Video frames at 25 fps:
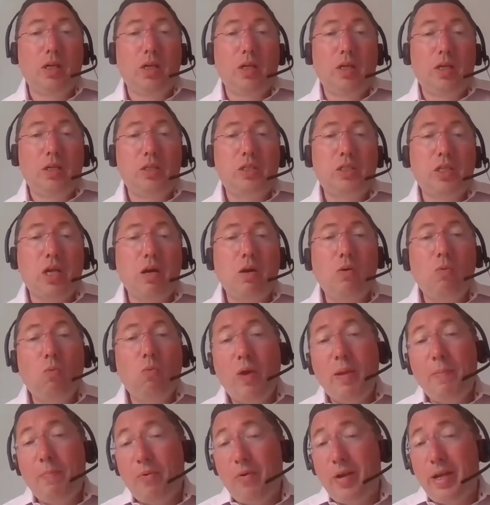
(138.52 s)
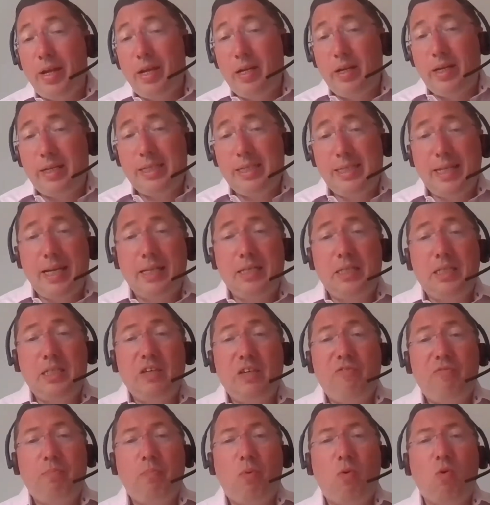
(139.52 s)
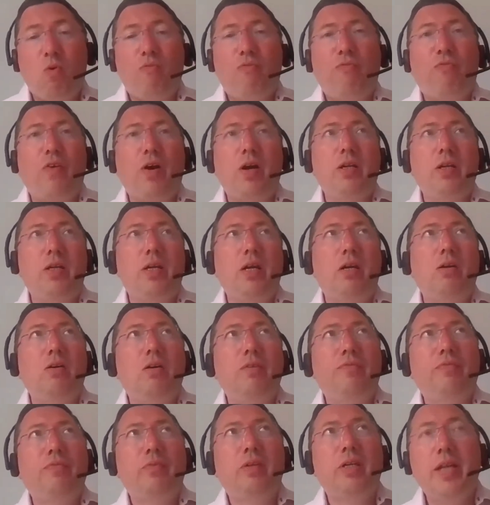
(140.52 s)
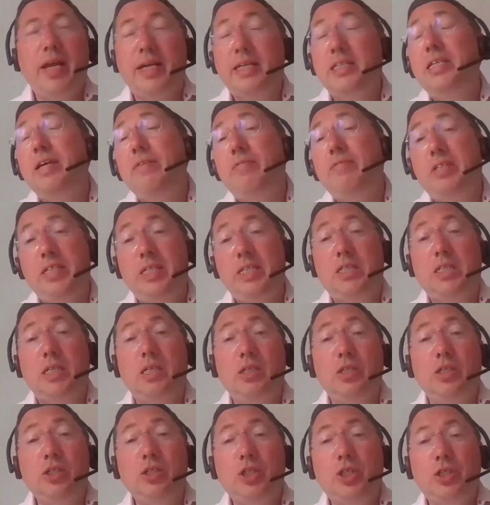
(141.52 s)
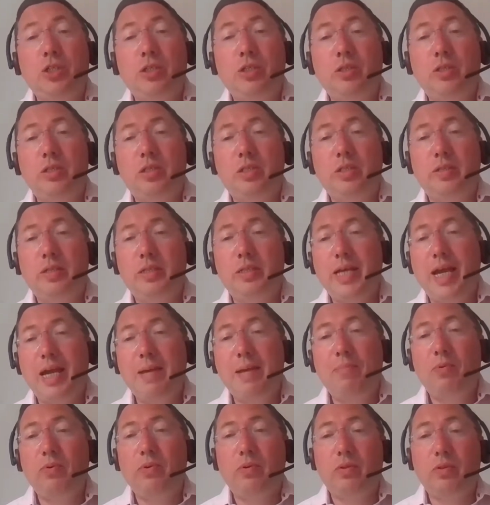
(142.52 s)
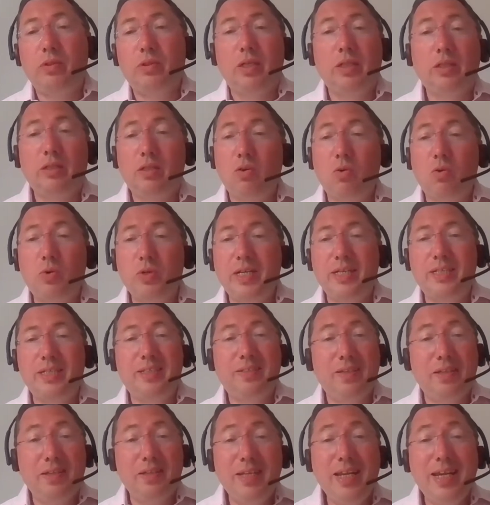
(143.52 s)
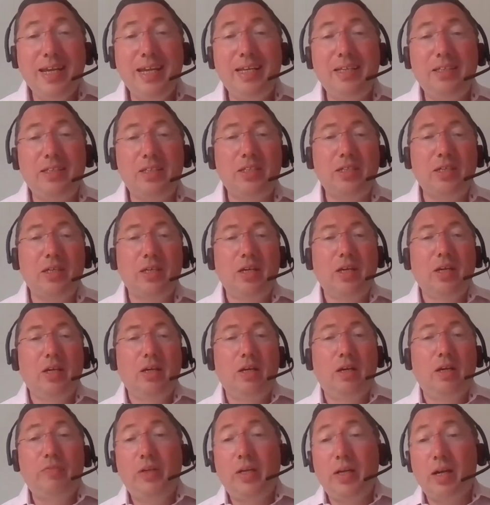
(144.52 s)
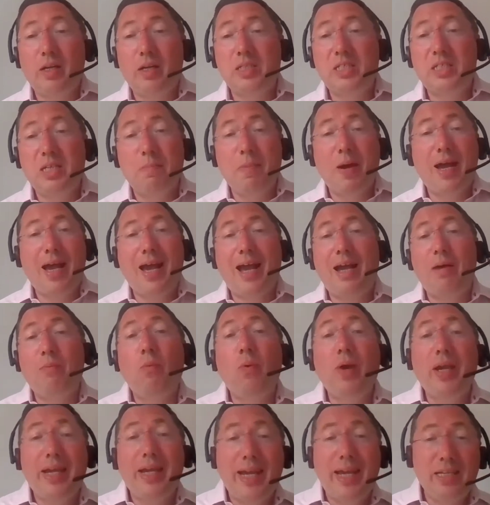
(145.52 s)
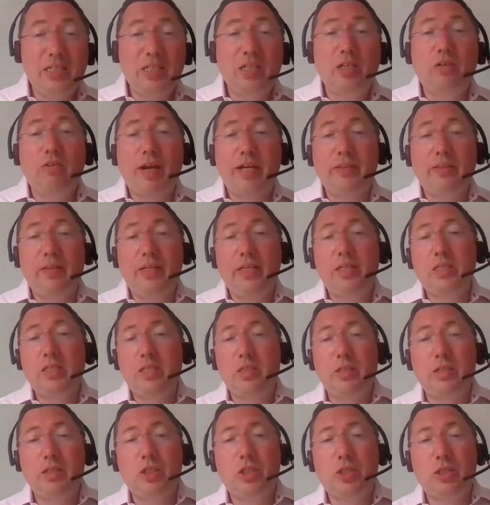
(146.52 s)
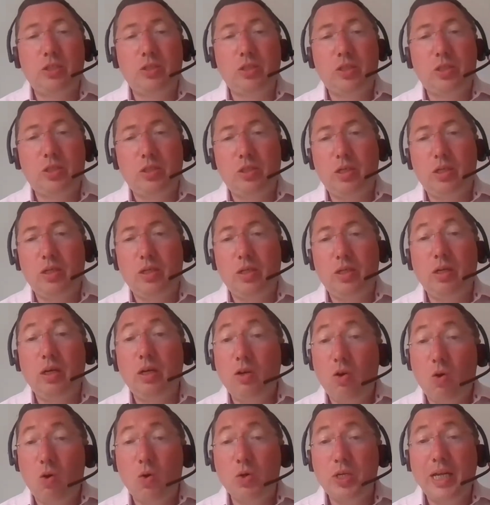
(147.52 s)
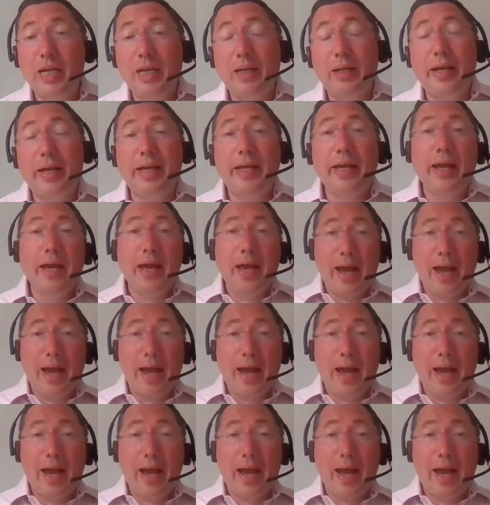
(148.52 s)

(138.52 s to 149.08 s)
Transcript: So we bring an extensive portfolio of connectivity solutions to the table according to the needs of the customer, and we integrate these solutions accordingly.